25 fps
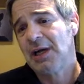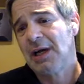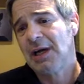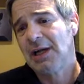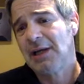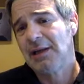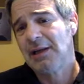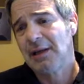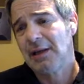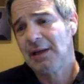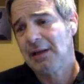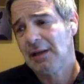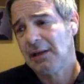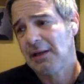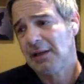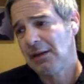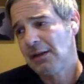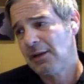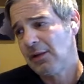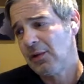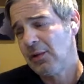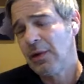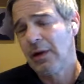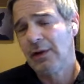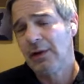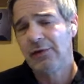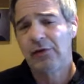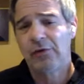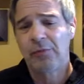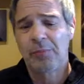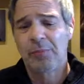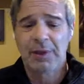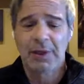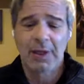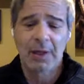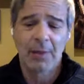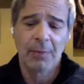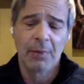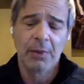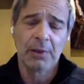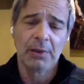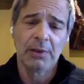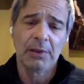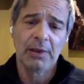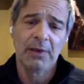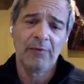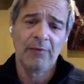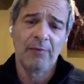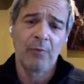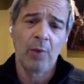on that the U.S. has been able to
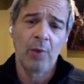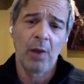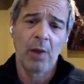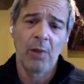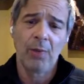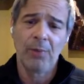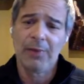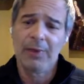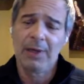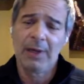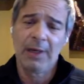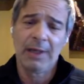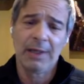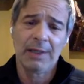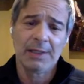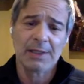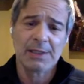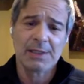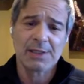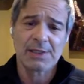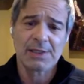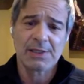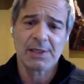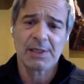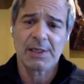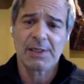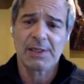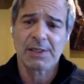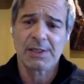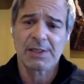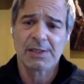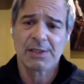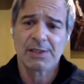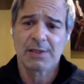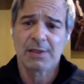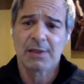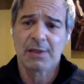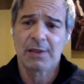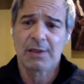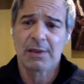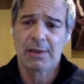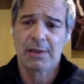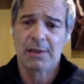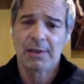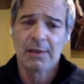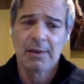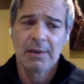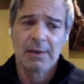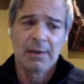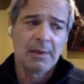live well beyond its its uh,
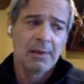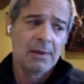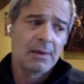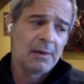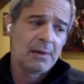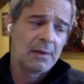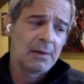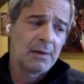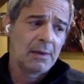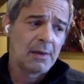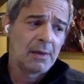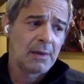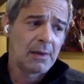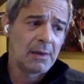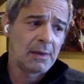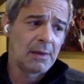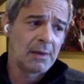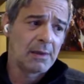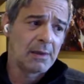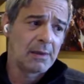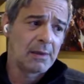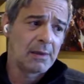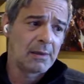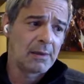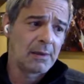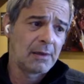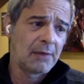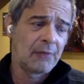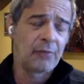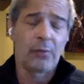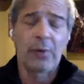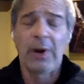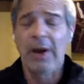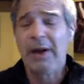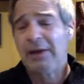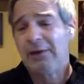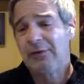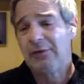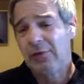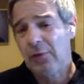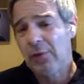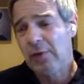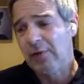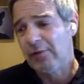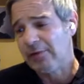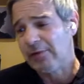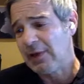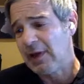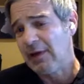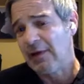uh, its right to
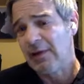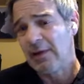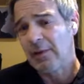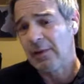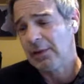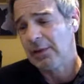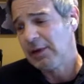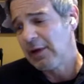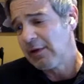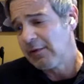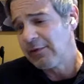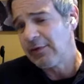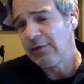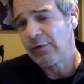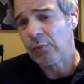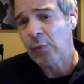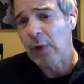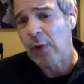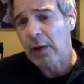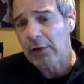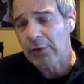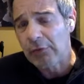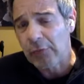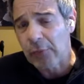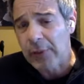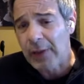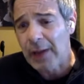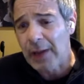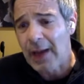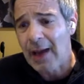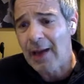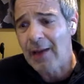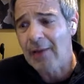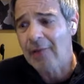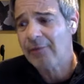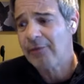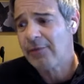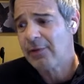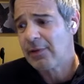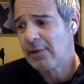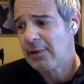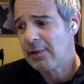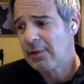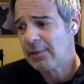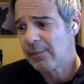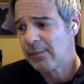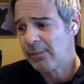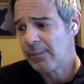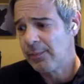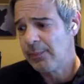have le- lived as well as we have,
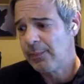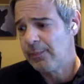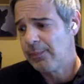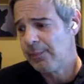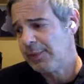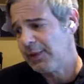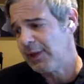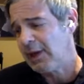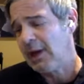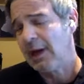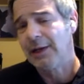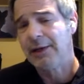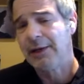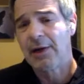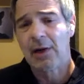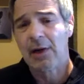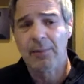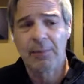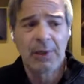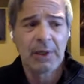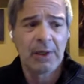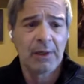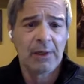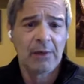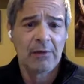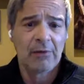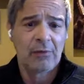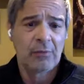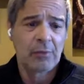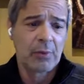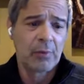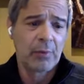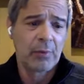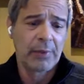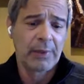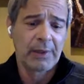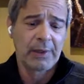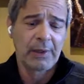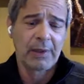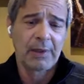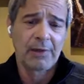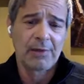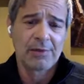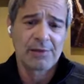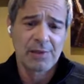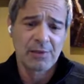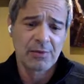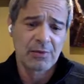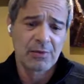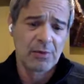uh, beyond our means. When we can
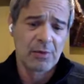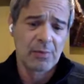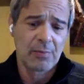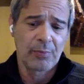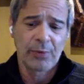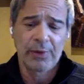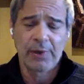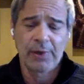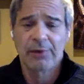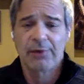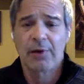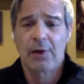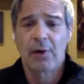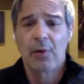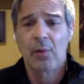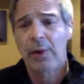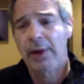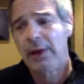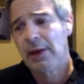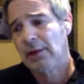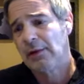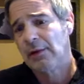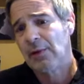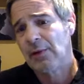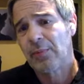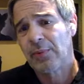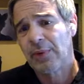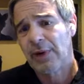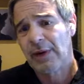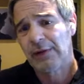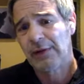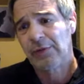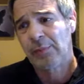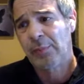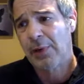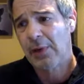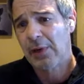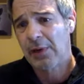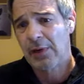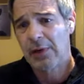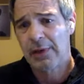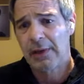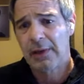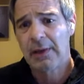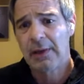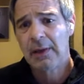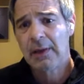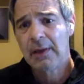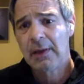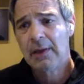continue to print our way into
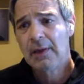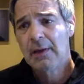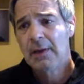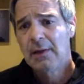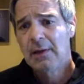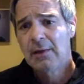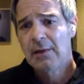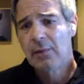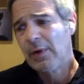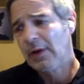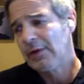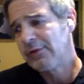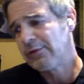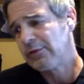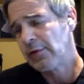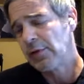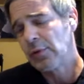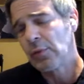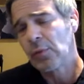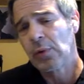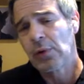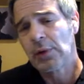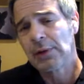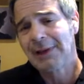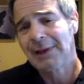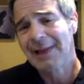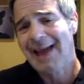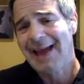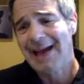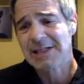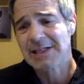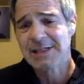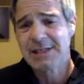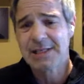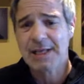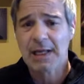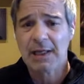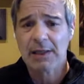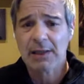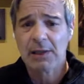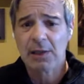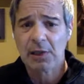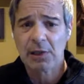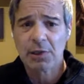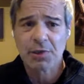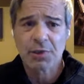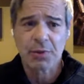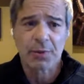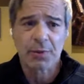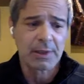prosperity, the rest of the world lacks that
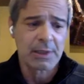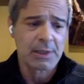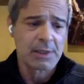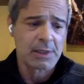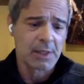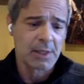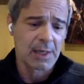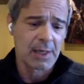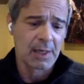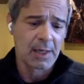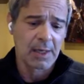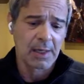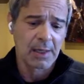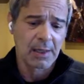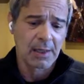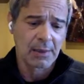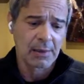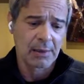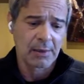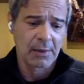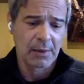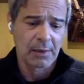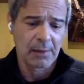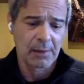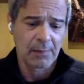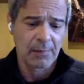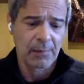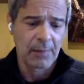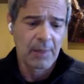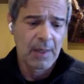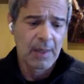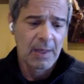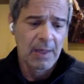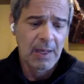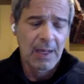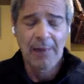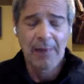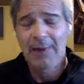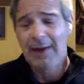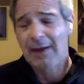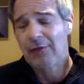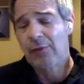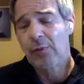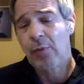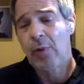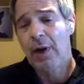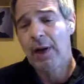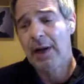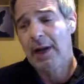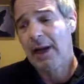luxury, and um, and
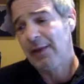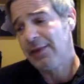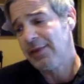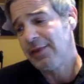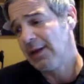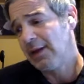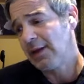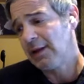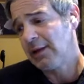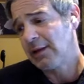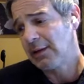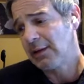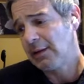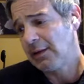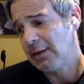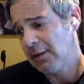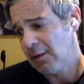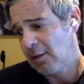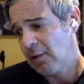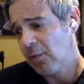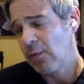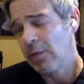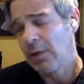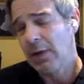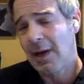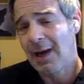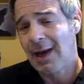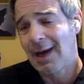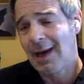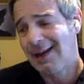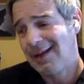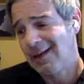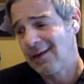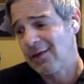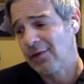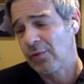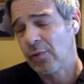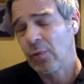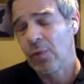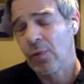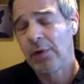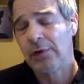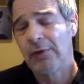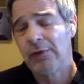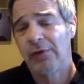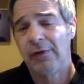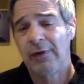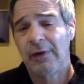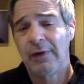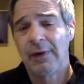that's why I think you know we're here
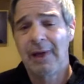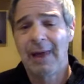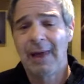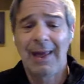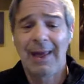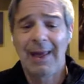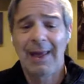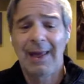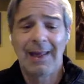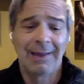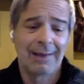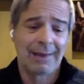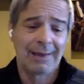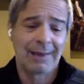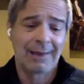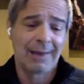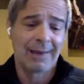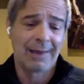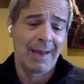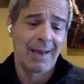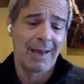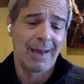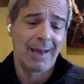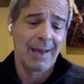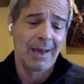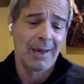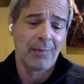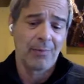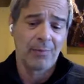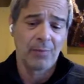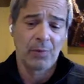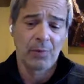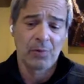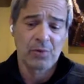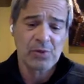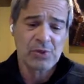towards the end game.